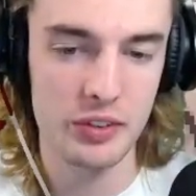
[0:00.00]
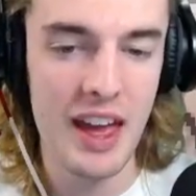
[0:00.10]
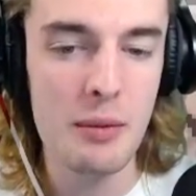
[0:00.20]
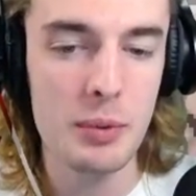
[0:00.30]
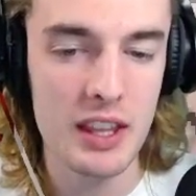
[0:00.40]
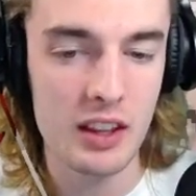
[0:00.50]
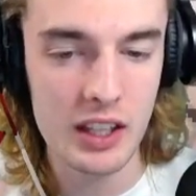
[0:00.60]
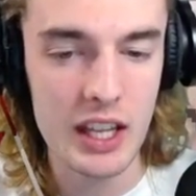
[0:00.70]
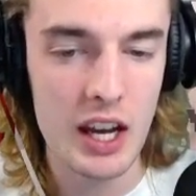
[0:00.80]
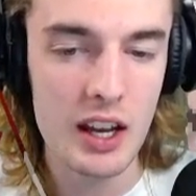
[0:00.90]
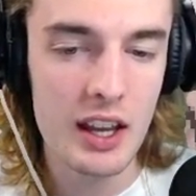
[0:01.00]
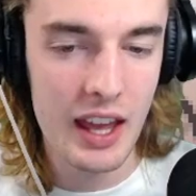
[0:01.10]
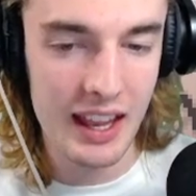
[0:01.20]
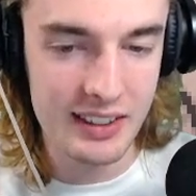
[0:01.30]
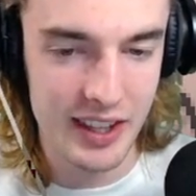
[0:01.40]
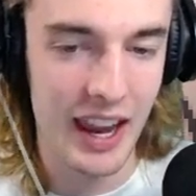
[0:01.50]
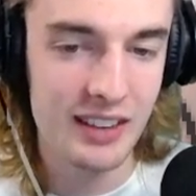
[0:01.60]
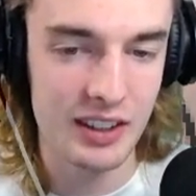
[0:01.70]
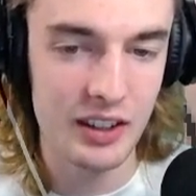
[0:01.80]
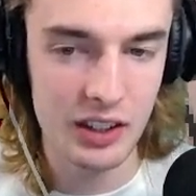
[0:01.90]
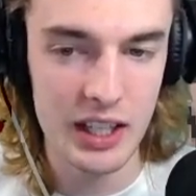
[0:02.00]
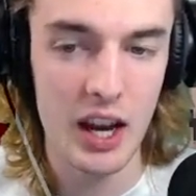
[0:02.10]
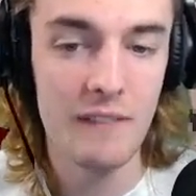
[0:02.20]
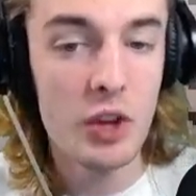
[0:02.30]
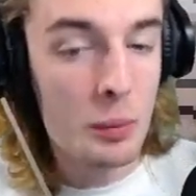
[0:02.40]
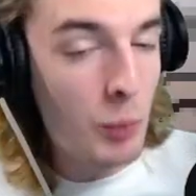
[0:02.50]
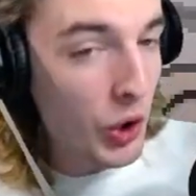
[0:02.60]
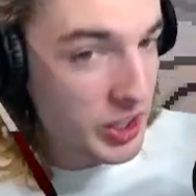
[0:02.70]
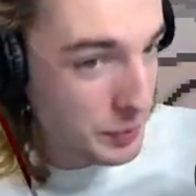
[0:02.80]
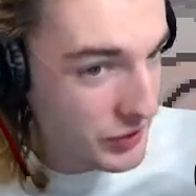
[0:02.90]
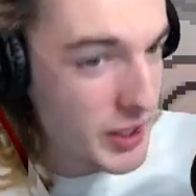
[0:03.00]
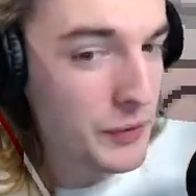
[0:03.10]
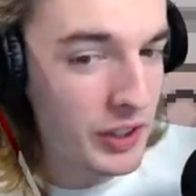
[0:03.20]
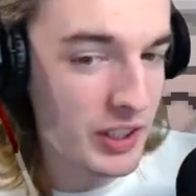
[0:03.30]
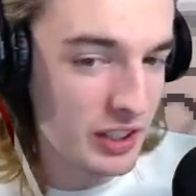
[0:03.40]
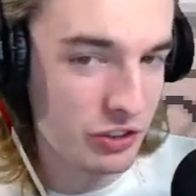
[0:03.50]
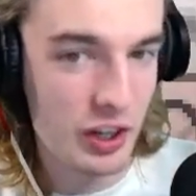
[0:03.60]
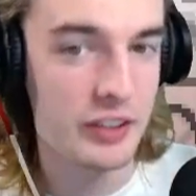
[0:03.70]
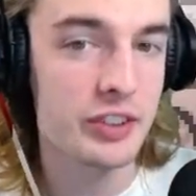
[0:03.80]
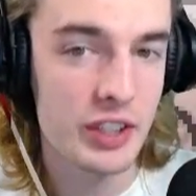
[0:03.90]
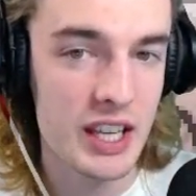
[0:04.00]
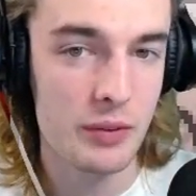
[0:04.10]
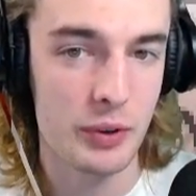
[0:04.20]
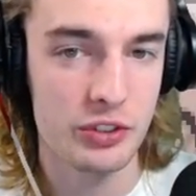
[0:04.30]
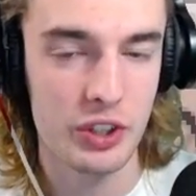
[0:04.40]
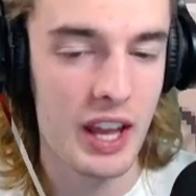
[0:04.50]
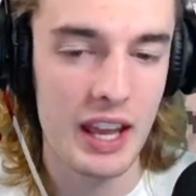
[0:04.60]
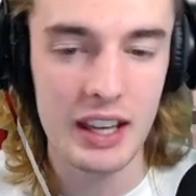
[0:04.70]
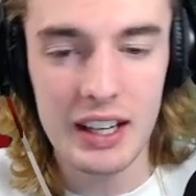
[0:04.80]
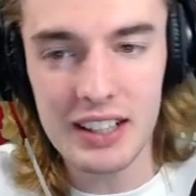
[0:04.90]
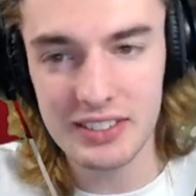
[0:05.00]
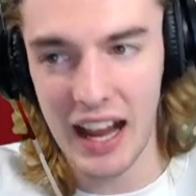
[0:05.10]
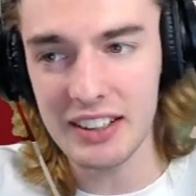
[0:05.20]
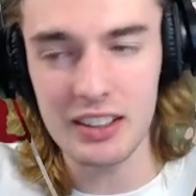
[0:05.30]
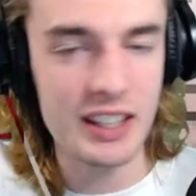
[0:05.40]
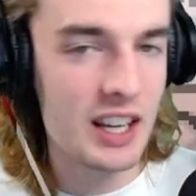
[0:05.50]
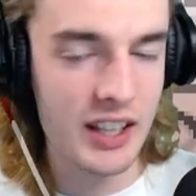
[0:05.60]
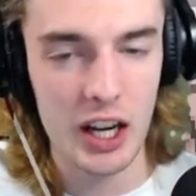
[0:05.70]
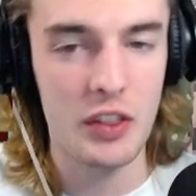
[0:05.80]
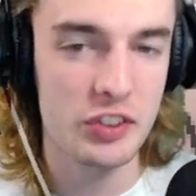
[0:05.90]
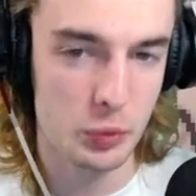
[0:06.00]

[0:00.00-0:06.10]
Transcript: that being Leah and Tainted Leah. More specifically, just Leah for today, Tainted Leah later this